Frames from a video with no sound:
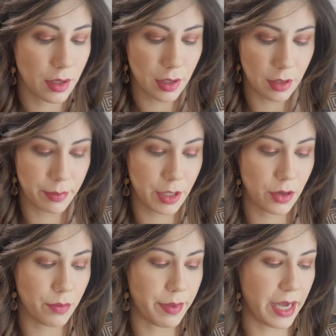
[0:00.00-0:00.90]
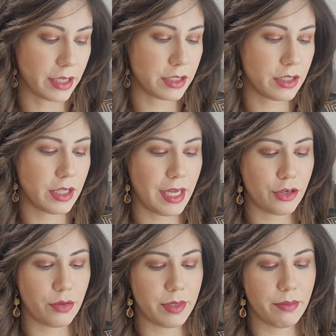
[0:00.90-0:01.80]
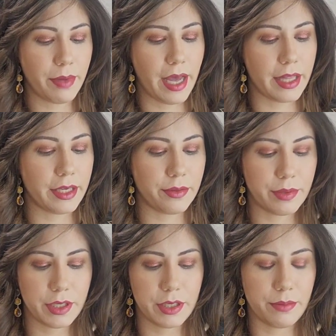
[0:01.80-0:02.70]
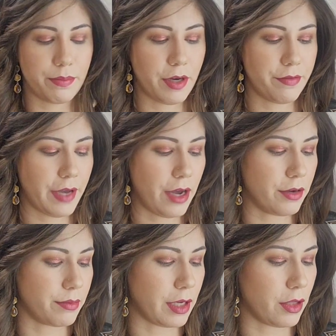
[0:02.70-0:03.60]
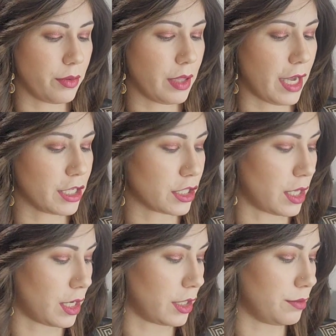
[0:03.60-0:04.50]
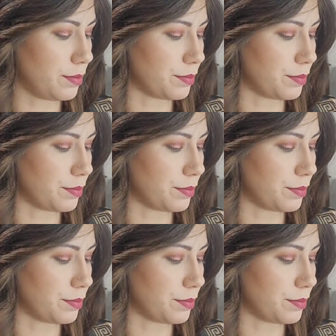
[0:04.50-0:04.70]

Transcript: Let me go back into that Nubian palette. We could buff out my lower lash line.